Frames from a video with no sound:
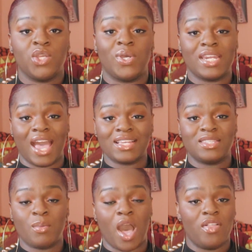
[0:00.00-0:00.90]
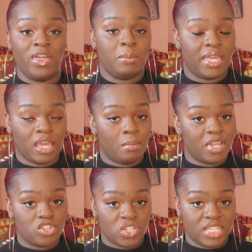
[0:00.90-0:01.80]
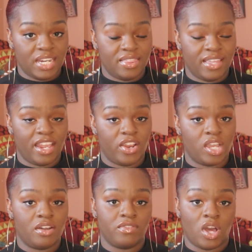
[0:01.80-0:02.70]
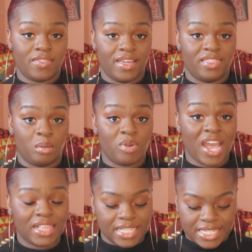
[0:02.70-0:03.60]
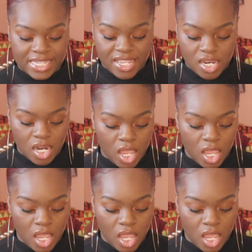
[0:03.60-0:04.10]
You can ask them how they became interested in the area of law that they practice in,